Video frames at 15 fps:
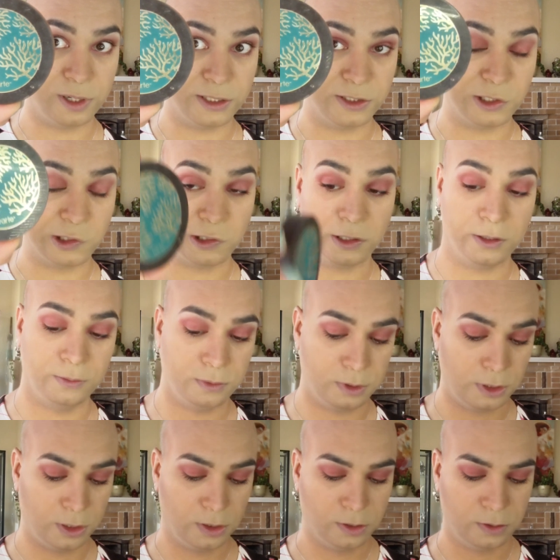by Tarte,
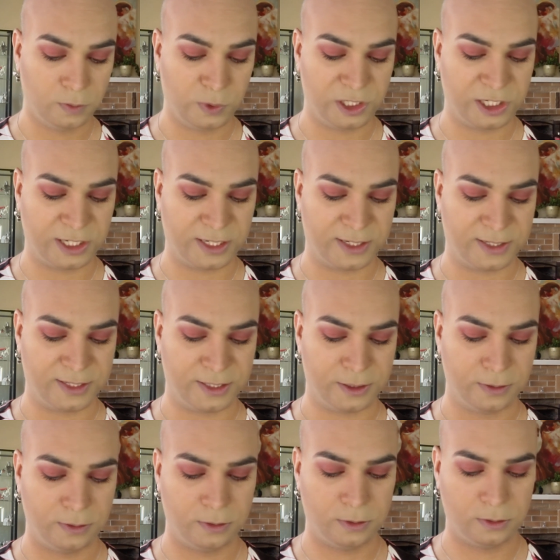which has
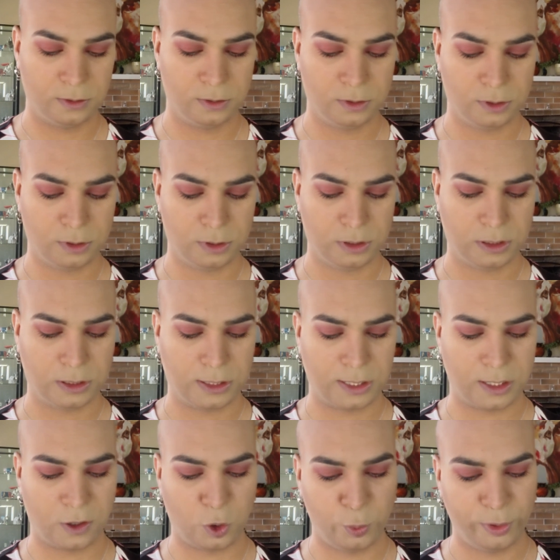
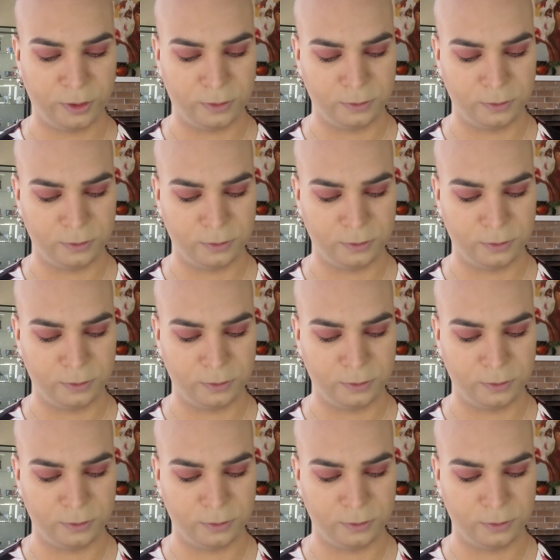a